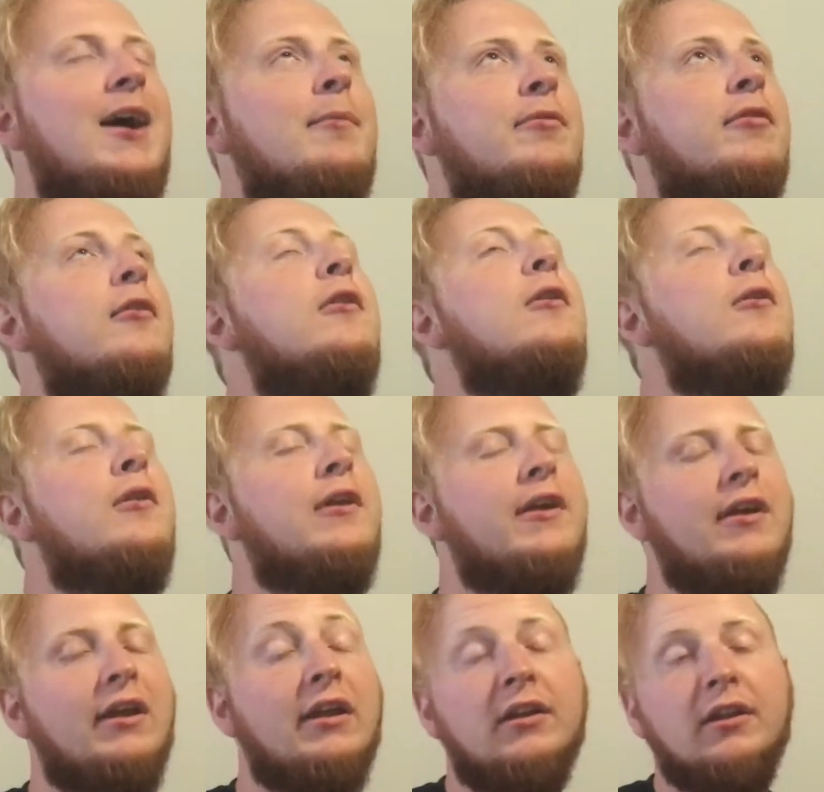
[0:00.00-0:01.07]

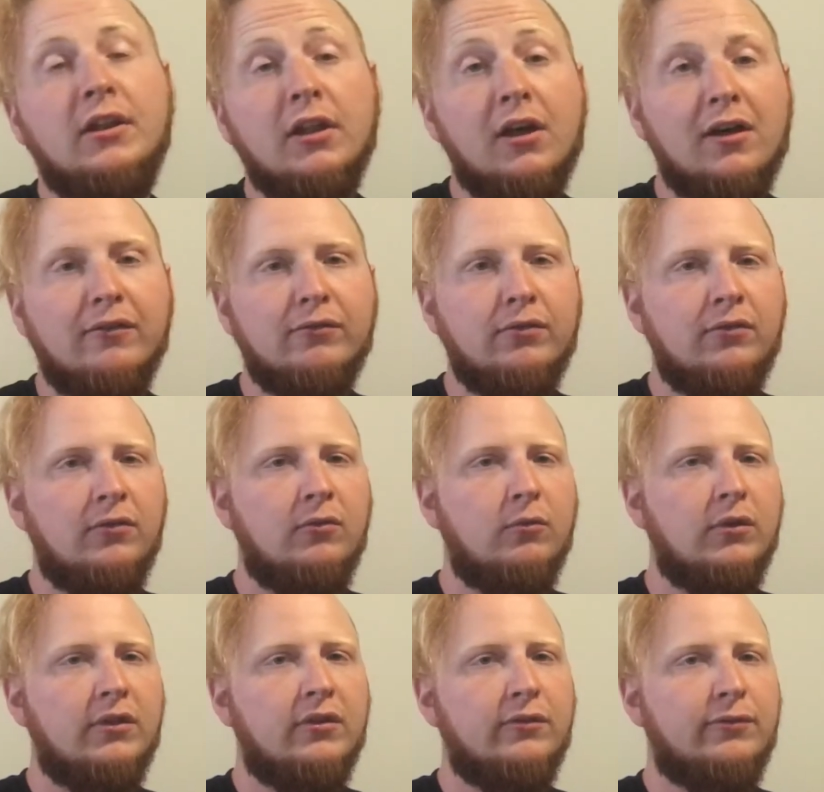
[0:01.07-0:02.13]
absolutely in love
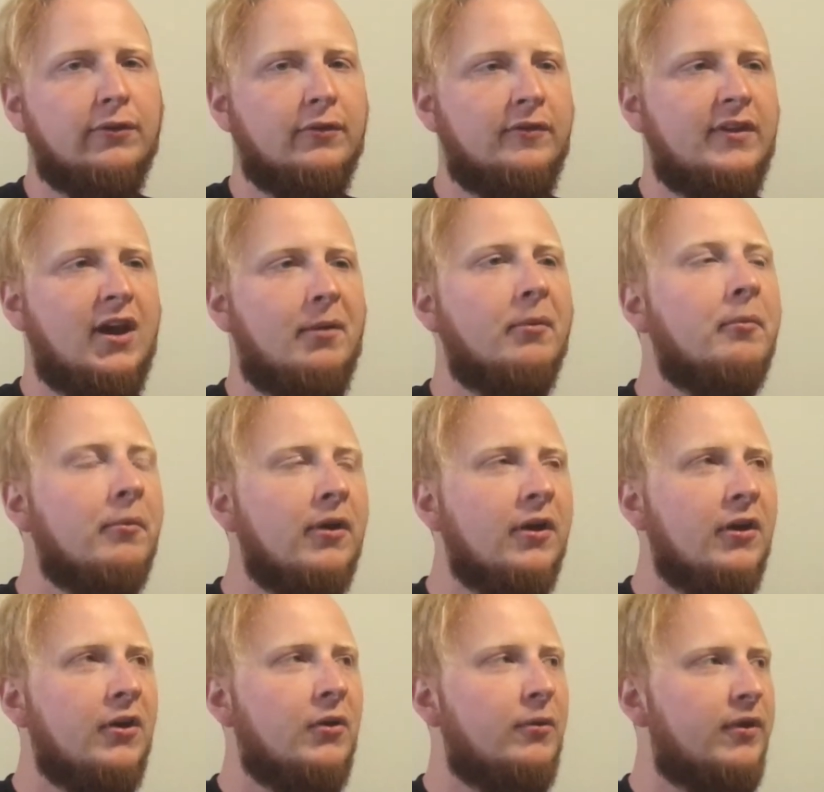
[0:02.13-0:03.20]
with their first album
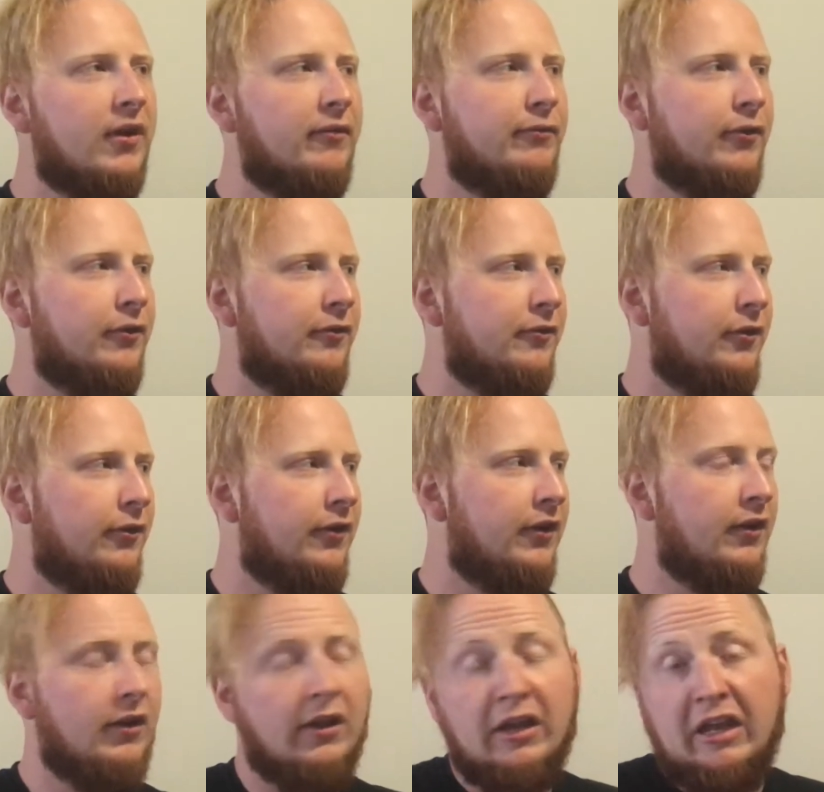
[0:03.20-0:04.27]
when I first heard
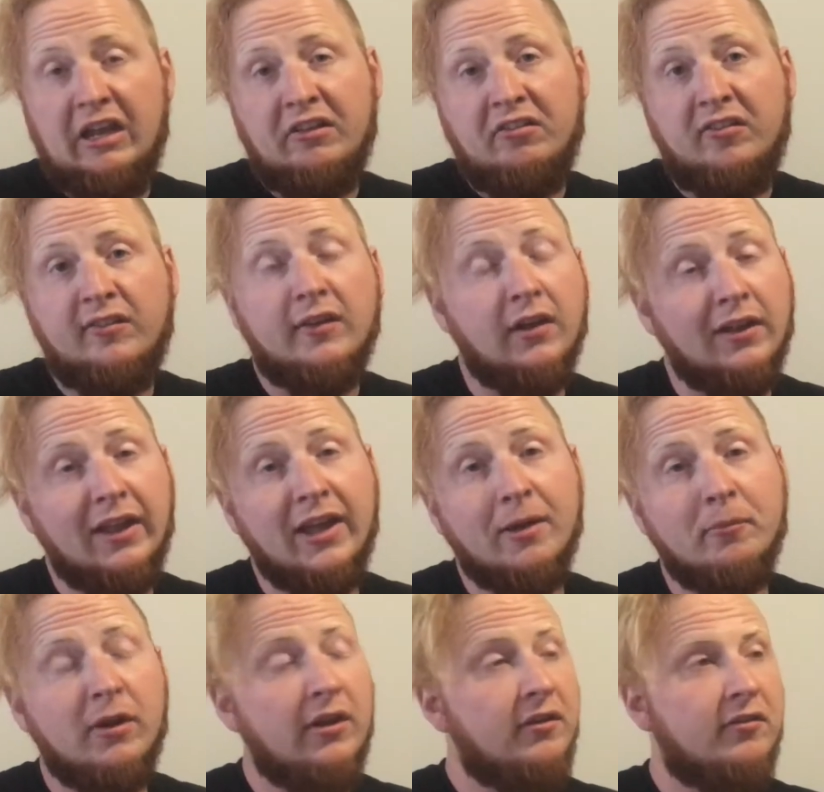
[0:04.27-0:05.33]
it, and still am,